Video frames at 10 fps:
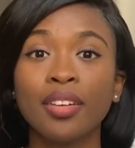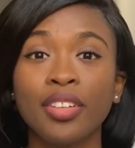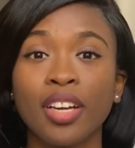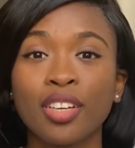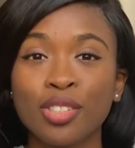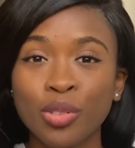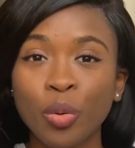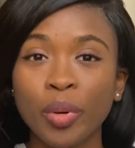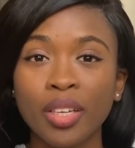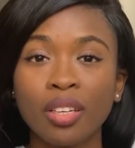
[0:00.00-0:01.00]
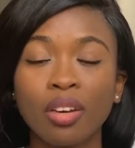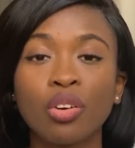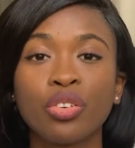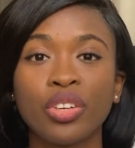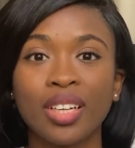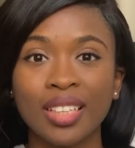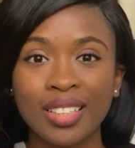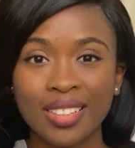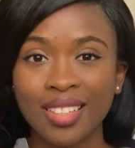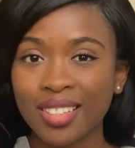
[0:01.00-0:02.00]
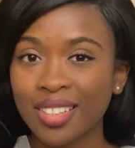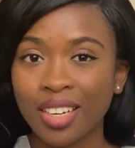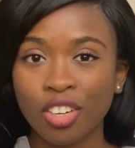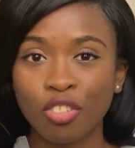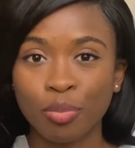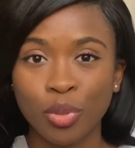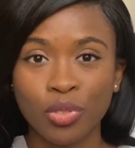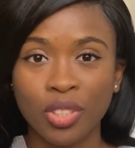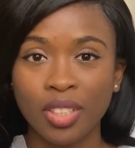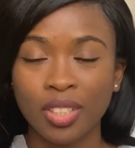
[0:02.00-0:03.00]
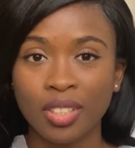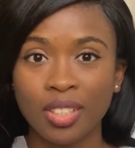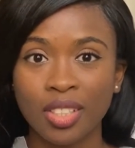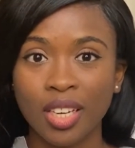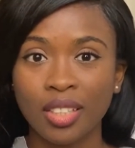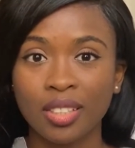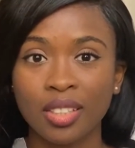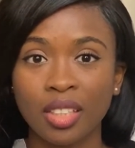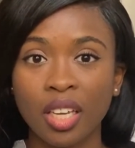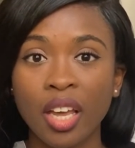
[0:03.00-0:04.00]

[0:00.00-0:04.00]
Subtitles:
There are so many unrealistic standards of beauty in the society,